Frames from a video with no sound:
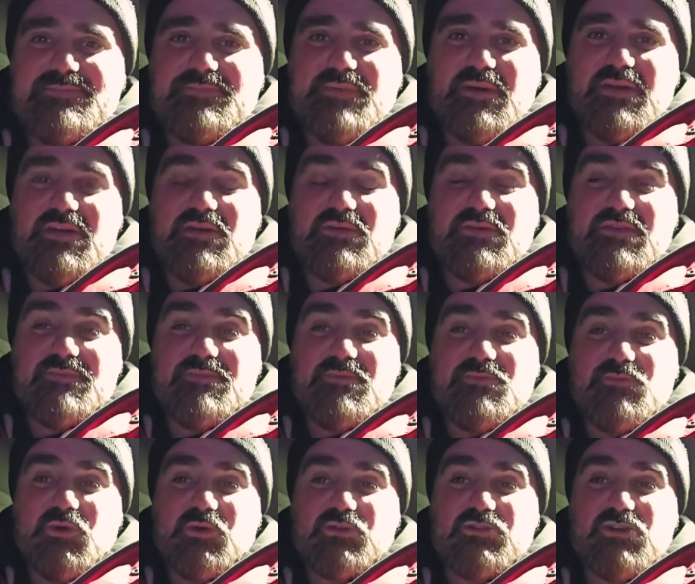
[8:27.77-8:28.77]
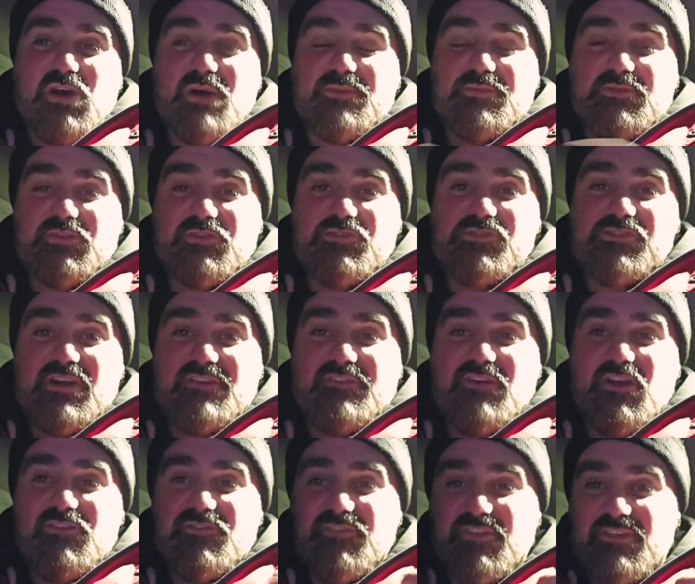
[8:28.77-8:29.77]
But it'll give me more time to do stuff,
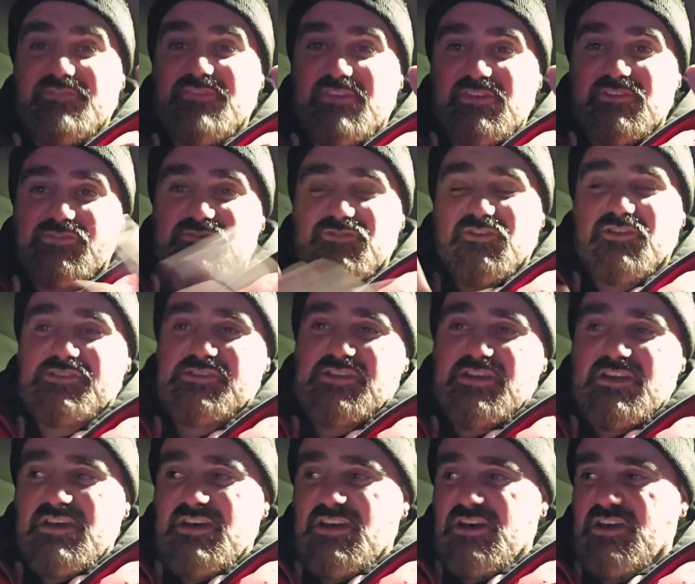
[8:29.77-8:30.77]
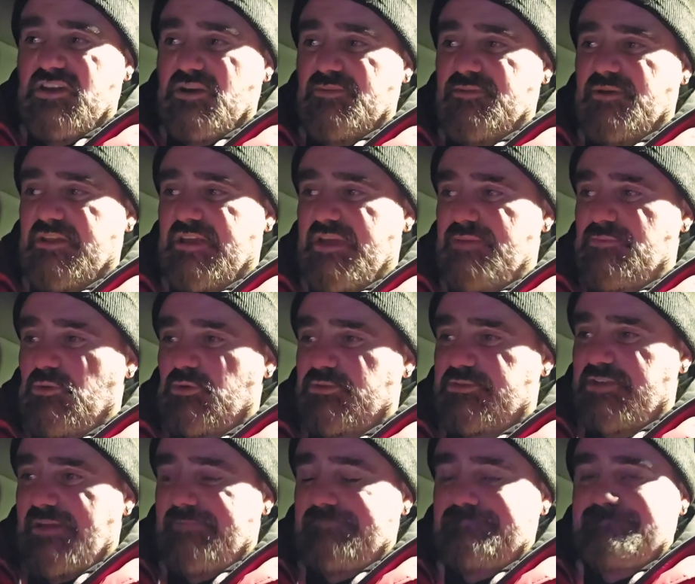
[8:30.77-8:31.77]
hopefully, fingers crossed, and I'll be able to get more
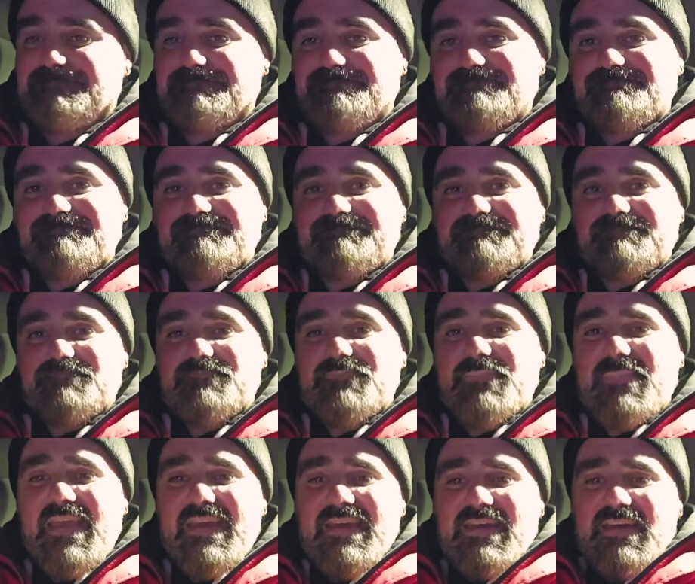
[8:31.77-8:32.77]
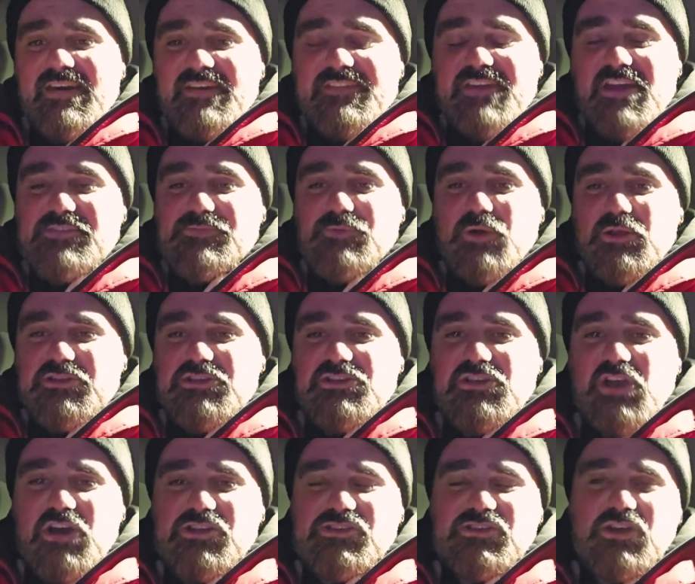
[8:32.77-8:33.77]
done. Thanks for watching,
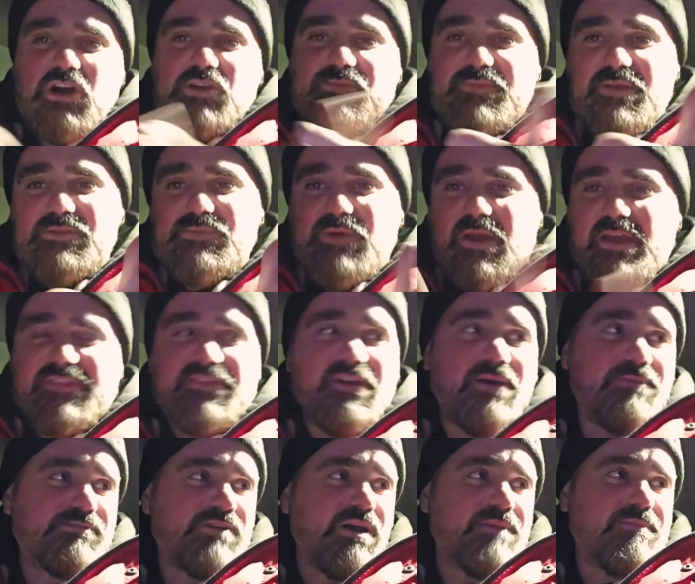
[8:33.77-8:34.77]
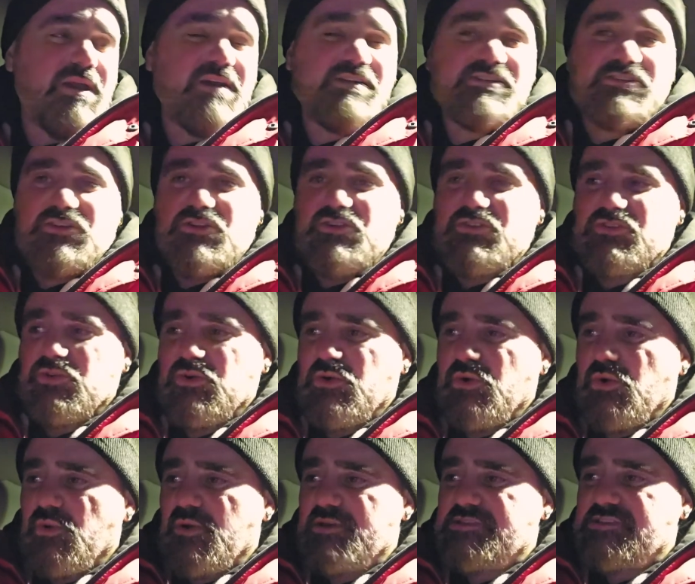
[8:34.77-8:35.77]
guys and girls. Please make a thumbs up, as usual,
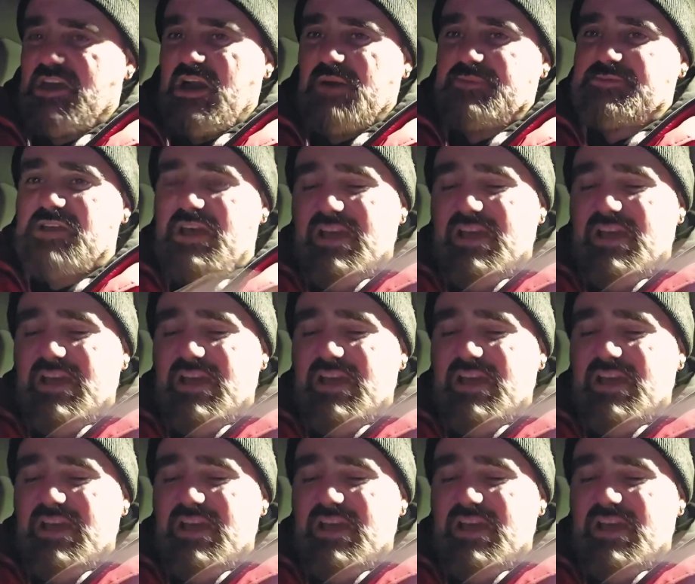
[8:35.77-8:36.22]
always helps.